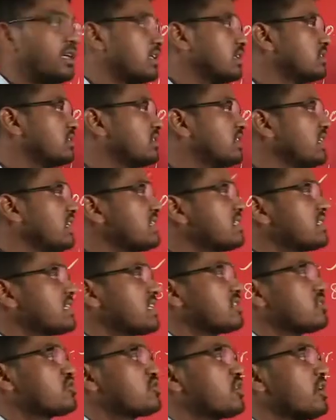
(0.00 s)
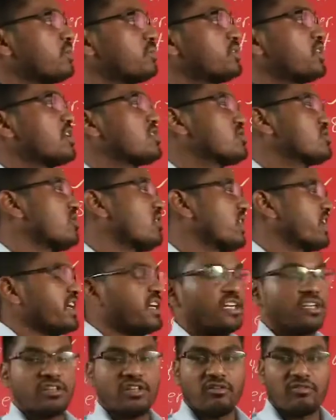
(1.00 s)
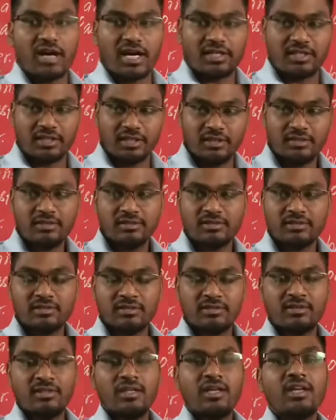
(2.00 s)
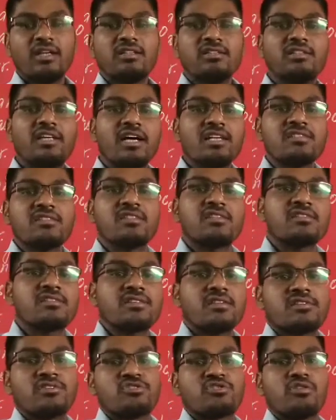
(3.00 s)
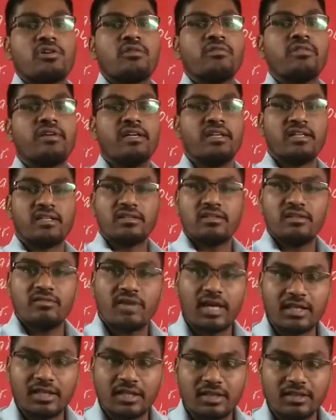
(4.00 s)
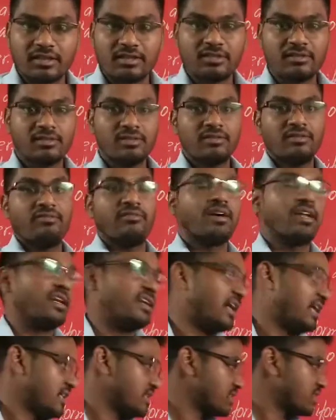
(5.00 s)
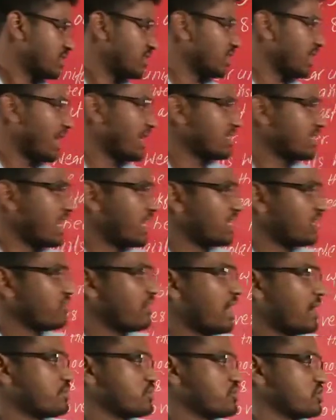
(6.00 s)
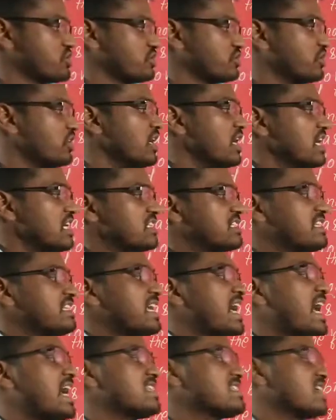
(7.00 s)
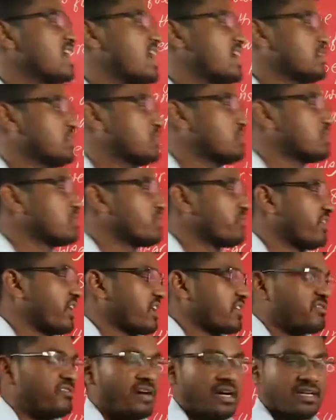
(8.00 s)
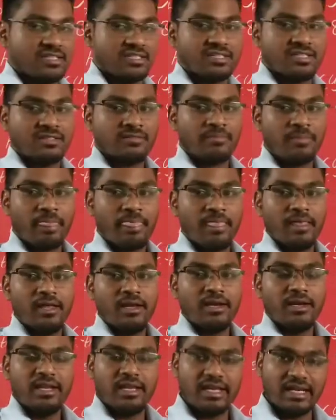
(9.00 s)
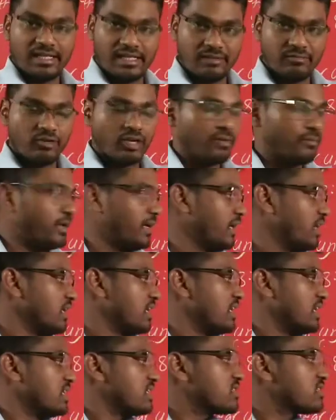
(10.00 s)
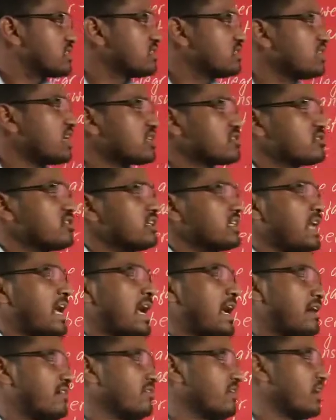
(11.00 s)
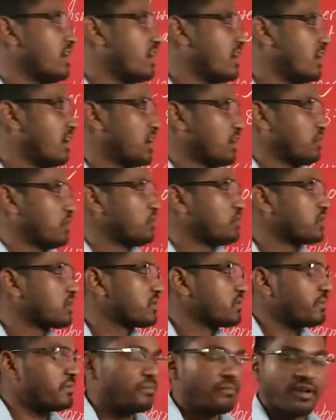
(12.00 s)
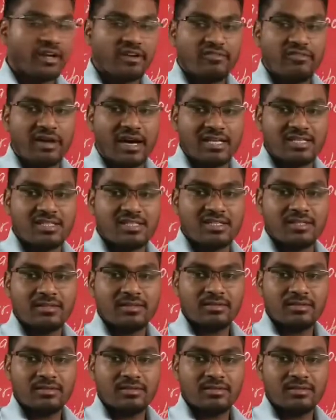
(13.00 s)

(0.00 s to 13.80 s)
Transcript: This stove does not hit the water. Does this stove hit the water? Very nice. Like that you have to do. She has a cooked breakfast. Negative will be she does not have a cooked breakfast.